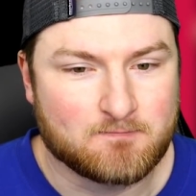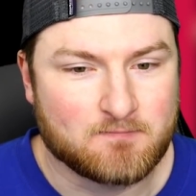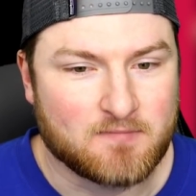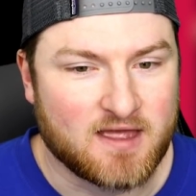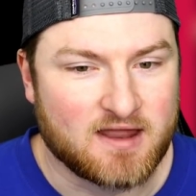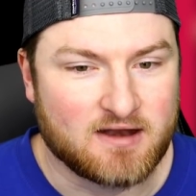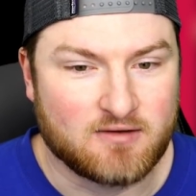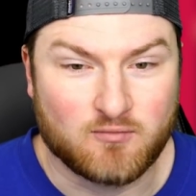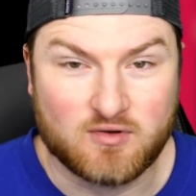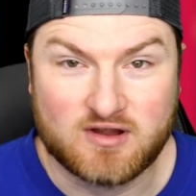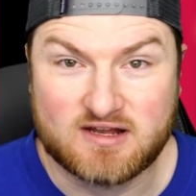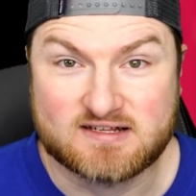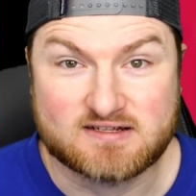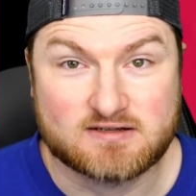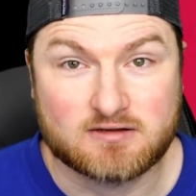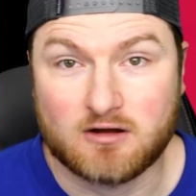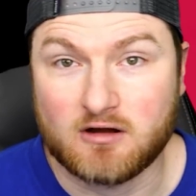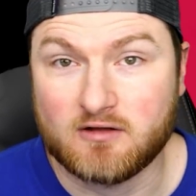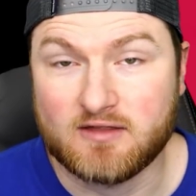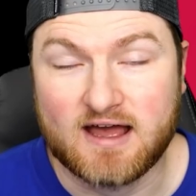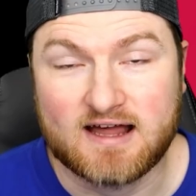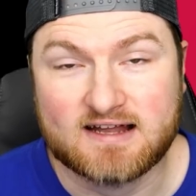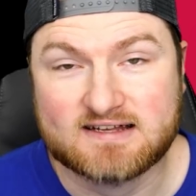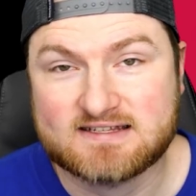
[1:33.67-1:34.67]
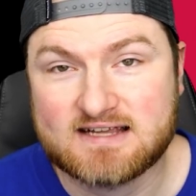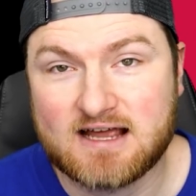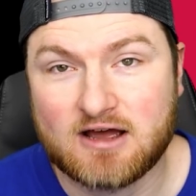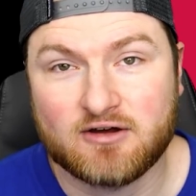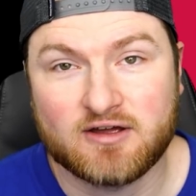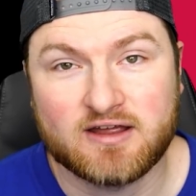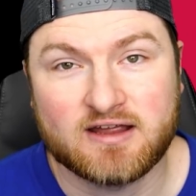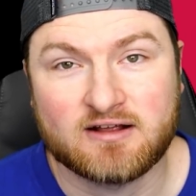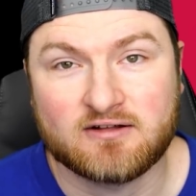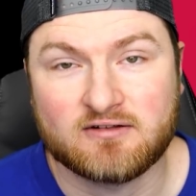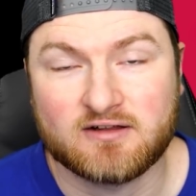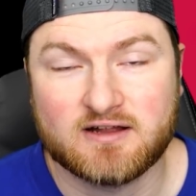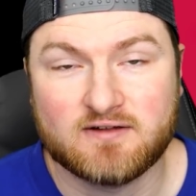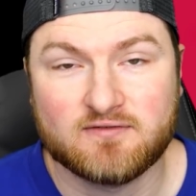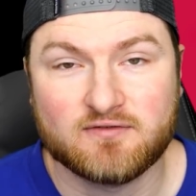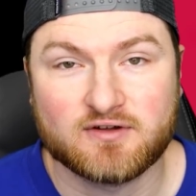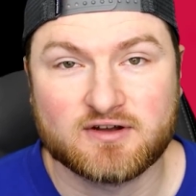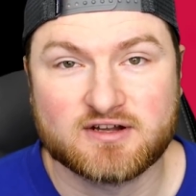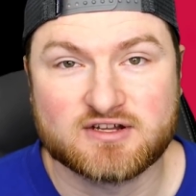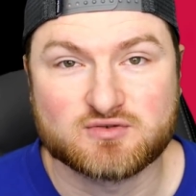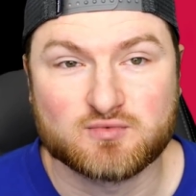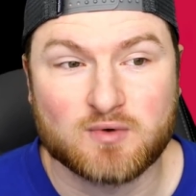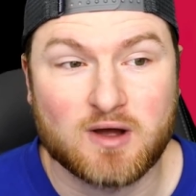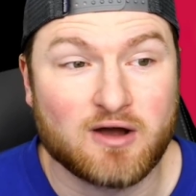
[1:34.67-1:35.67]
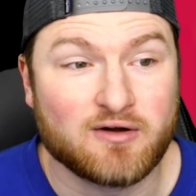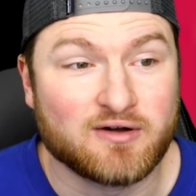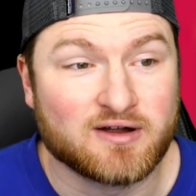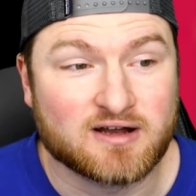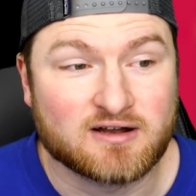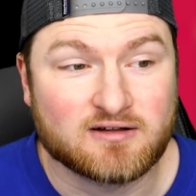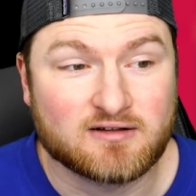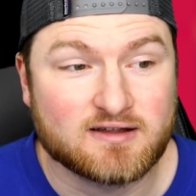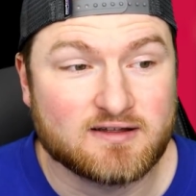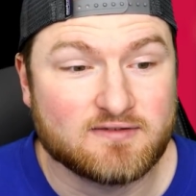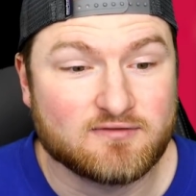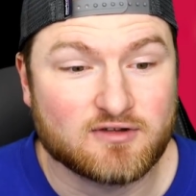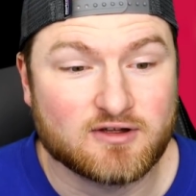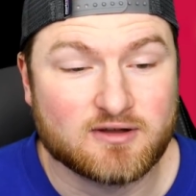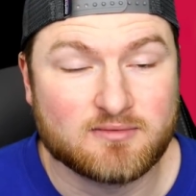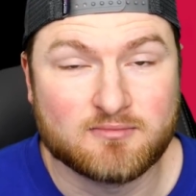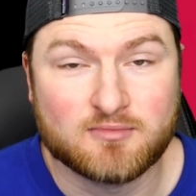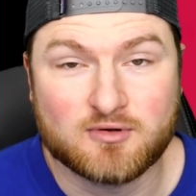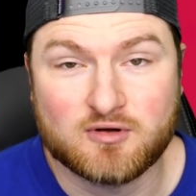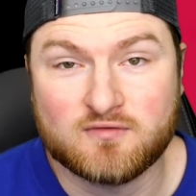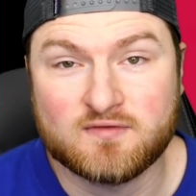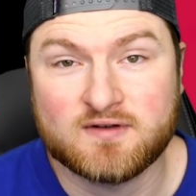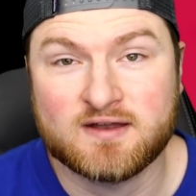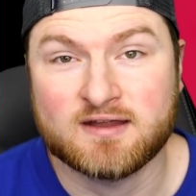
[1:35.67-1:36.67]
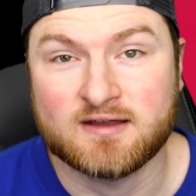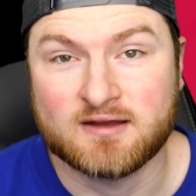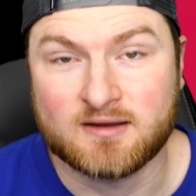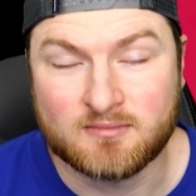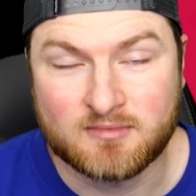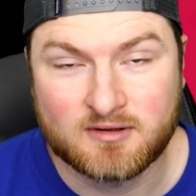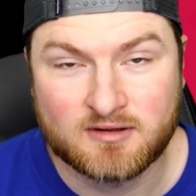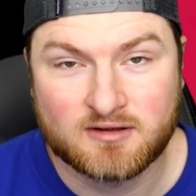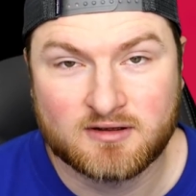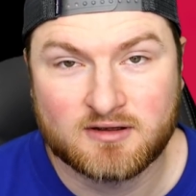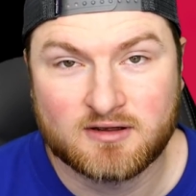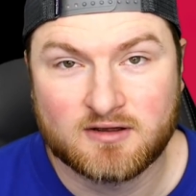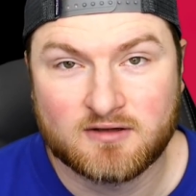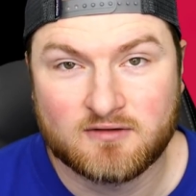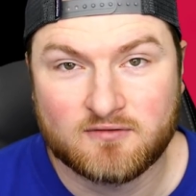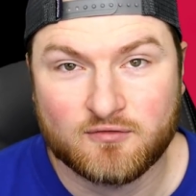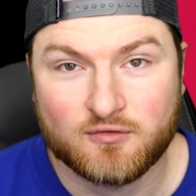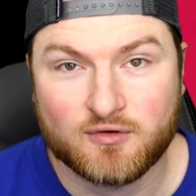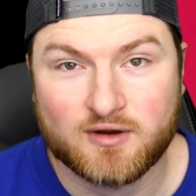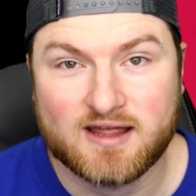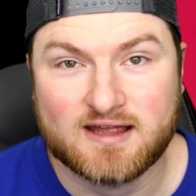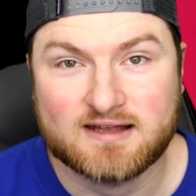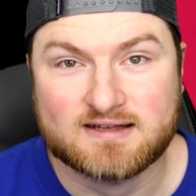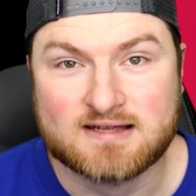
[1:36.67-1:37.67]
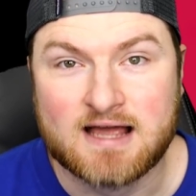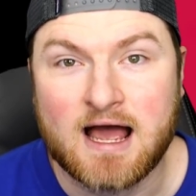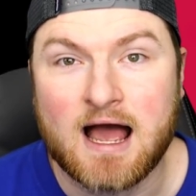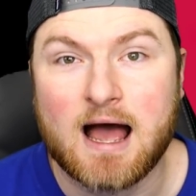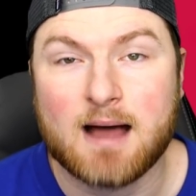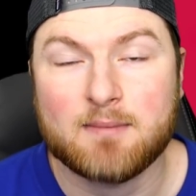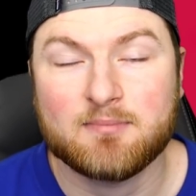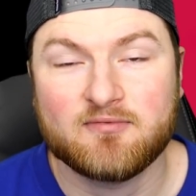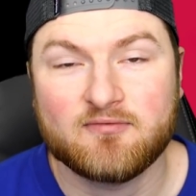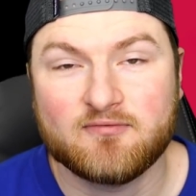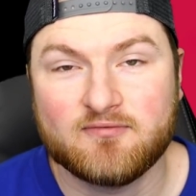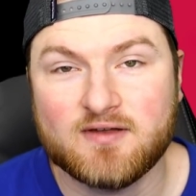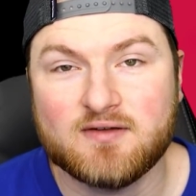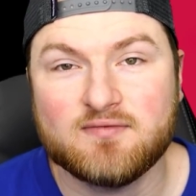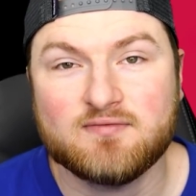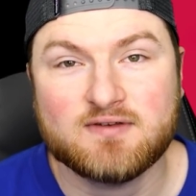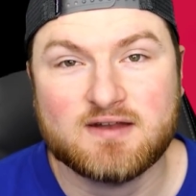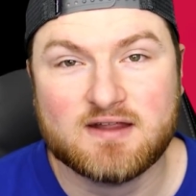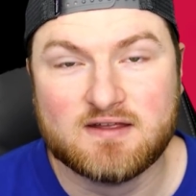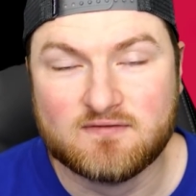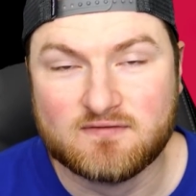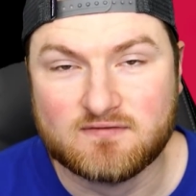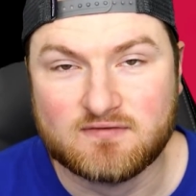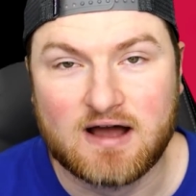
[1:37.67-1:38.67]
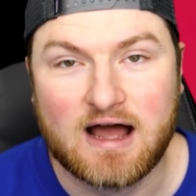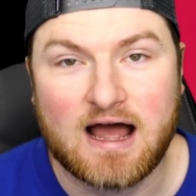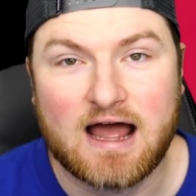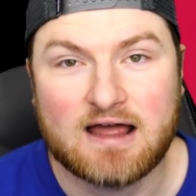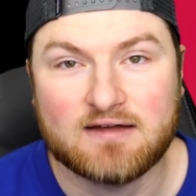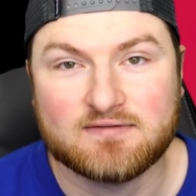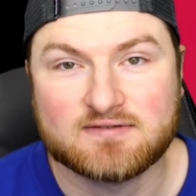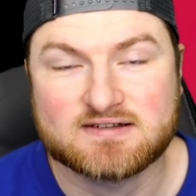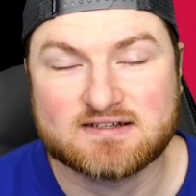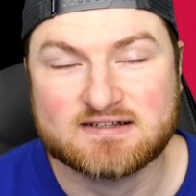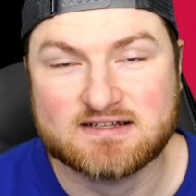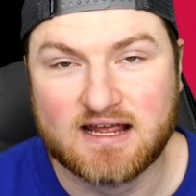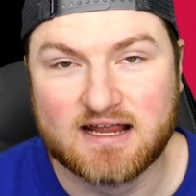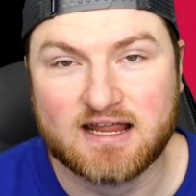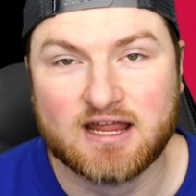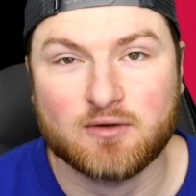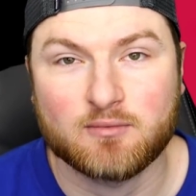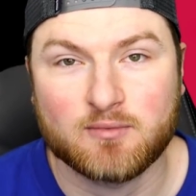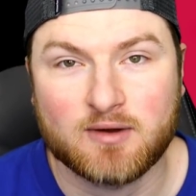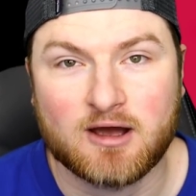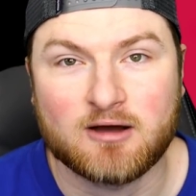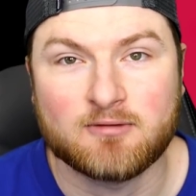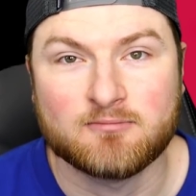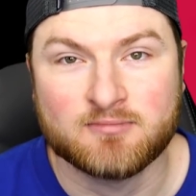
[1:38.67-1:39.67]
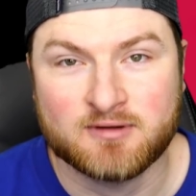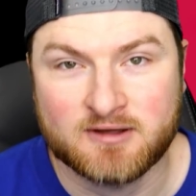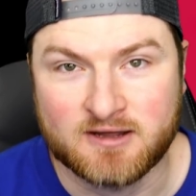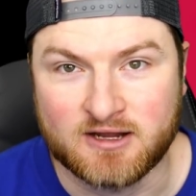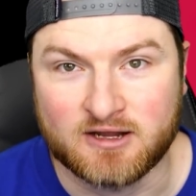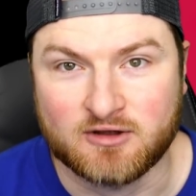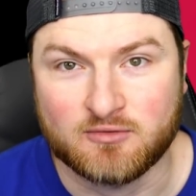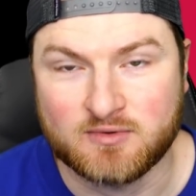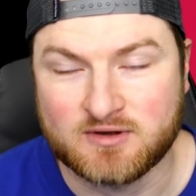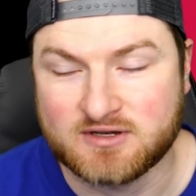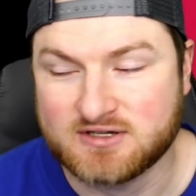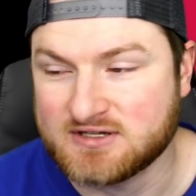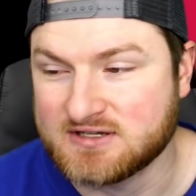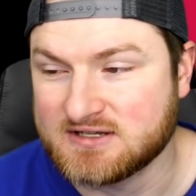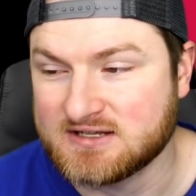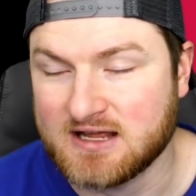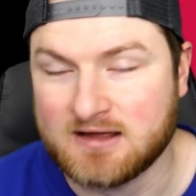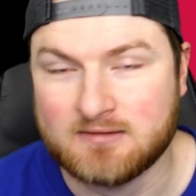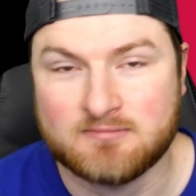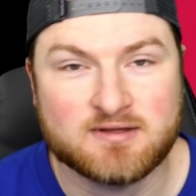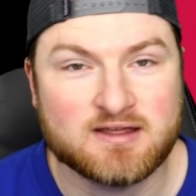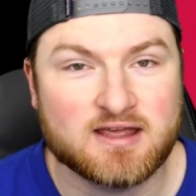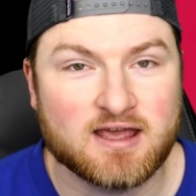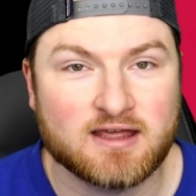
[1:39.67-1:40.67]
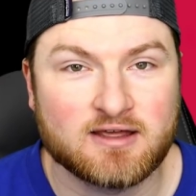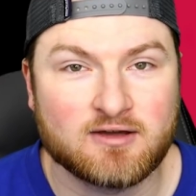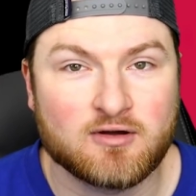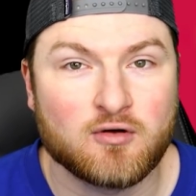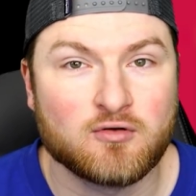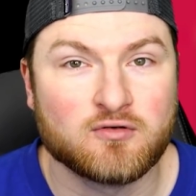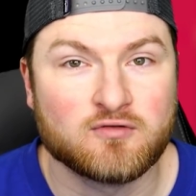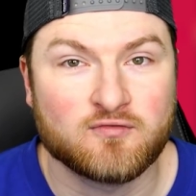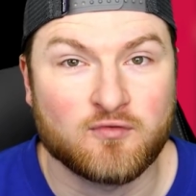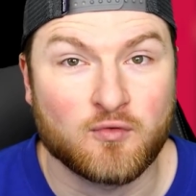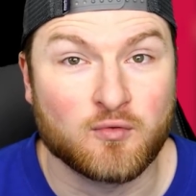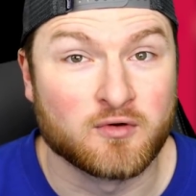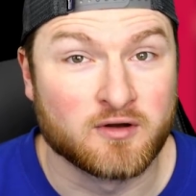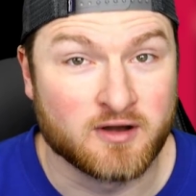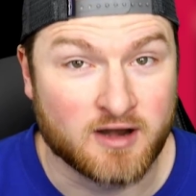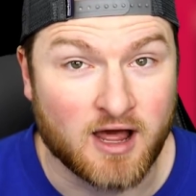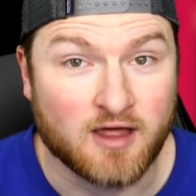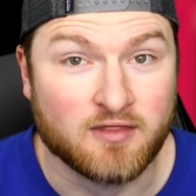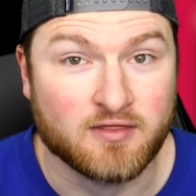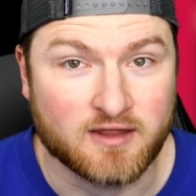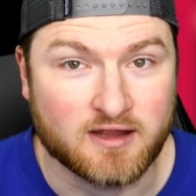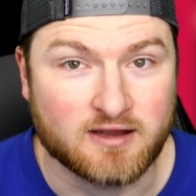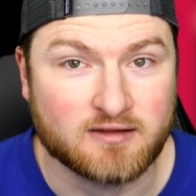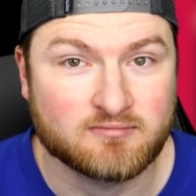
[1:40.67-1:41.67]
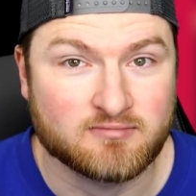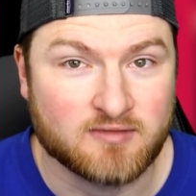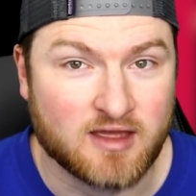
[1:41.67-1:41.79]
And we saw that talent in Cleveland as well. And Cleveland moved him for a top 55 second round pick, which is NBA code for nothing.